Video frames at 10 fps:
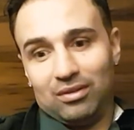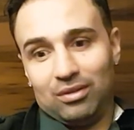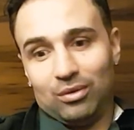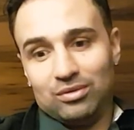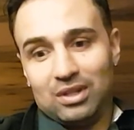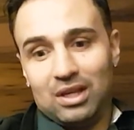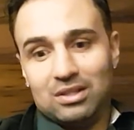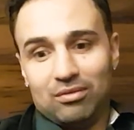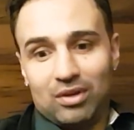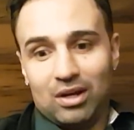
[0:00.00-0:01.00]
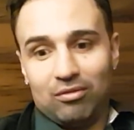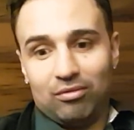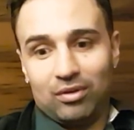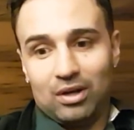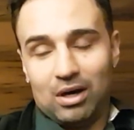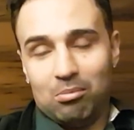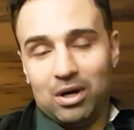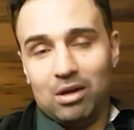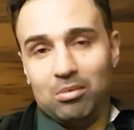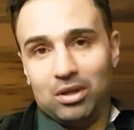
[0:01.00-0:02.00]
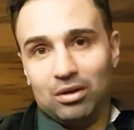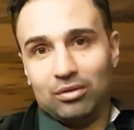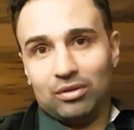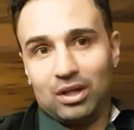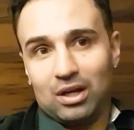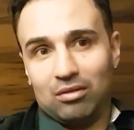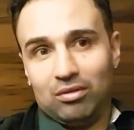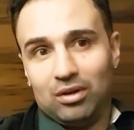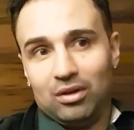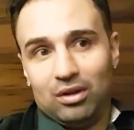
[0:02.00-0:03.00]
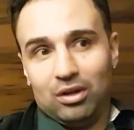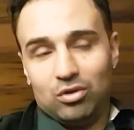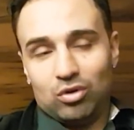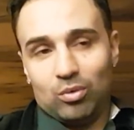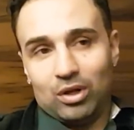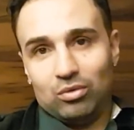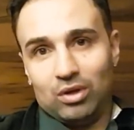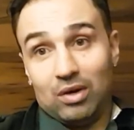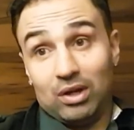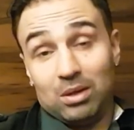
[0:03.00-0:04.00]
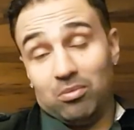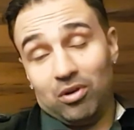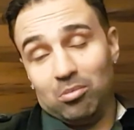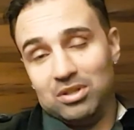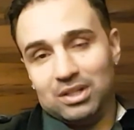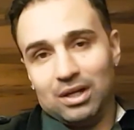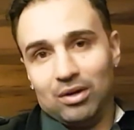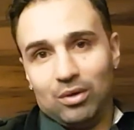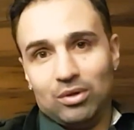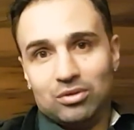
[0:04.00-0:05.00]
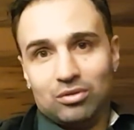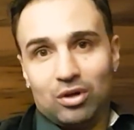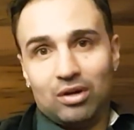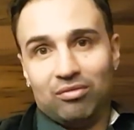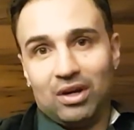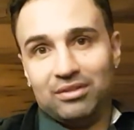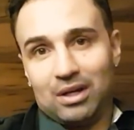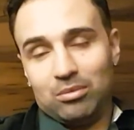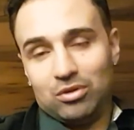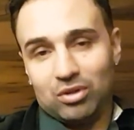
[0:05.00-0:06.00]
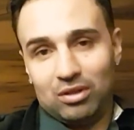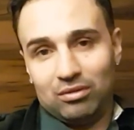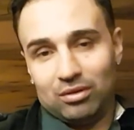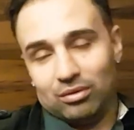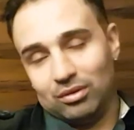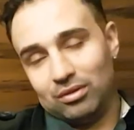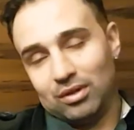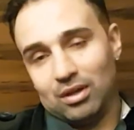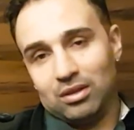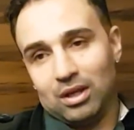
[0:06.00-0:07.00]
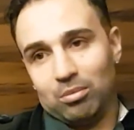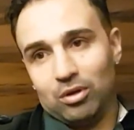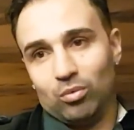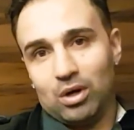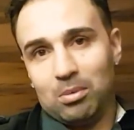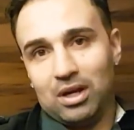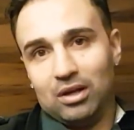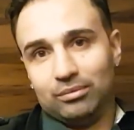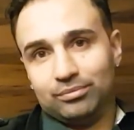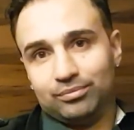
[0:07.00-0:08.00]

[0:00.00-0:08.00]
Those days have kind of gone by me, you know, so I kind of enjoy what I do now. I keep very busy now anyway, so it's hard to find time to train. So I think I'm good where I'm at now.